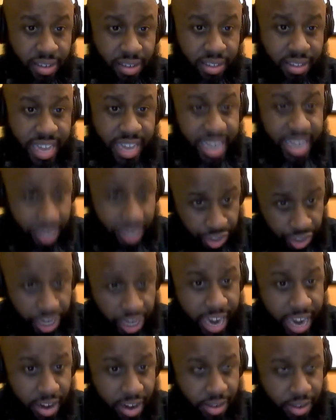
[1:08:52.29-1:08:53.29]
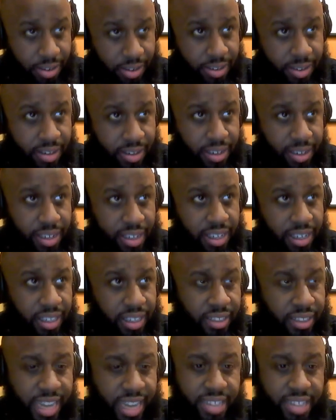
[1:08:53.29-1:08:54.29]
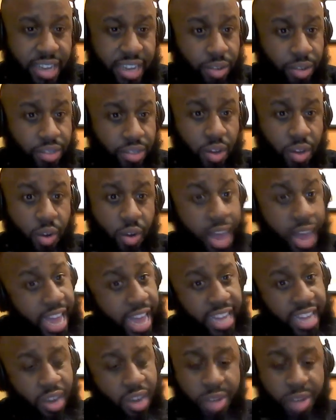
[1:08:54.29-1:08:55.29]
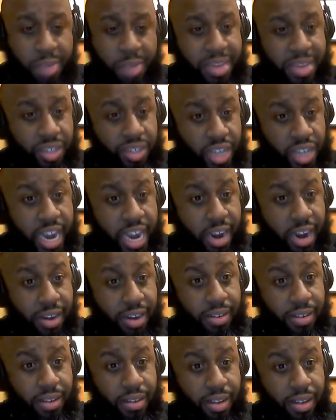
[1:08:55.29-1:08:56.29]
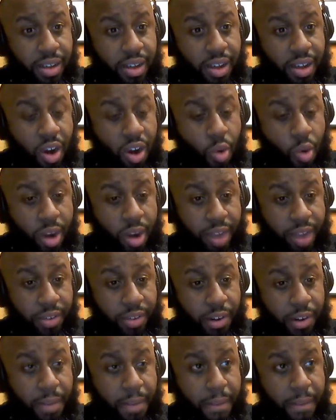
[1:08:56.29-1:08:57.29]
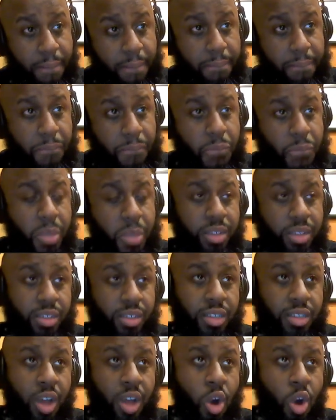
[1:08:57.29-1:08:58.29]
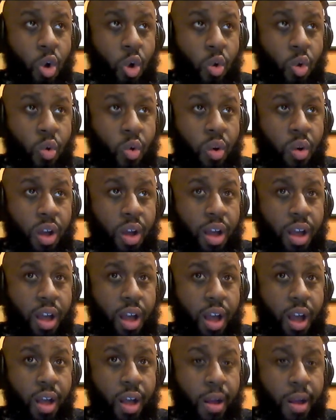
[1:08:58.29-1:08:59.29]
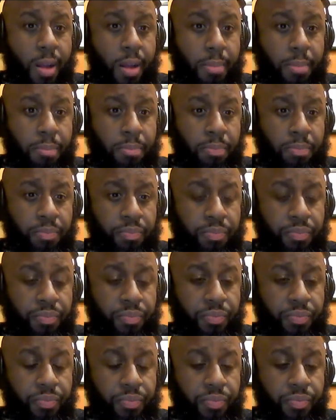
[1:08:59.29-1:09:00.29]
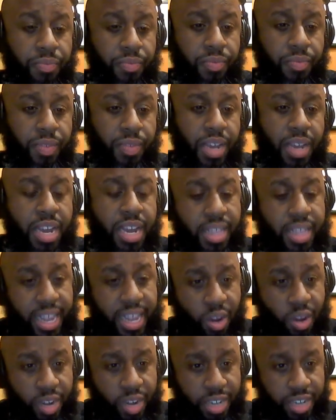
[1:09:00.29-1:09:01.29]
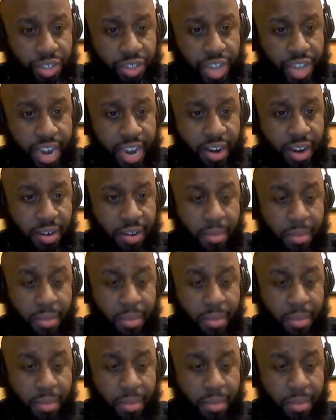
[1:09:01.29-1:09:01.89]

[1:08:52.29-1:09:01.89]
They get a chair. They tell Solo, hey, go get me a chair or whatever. So they go get a chair.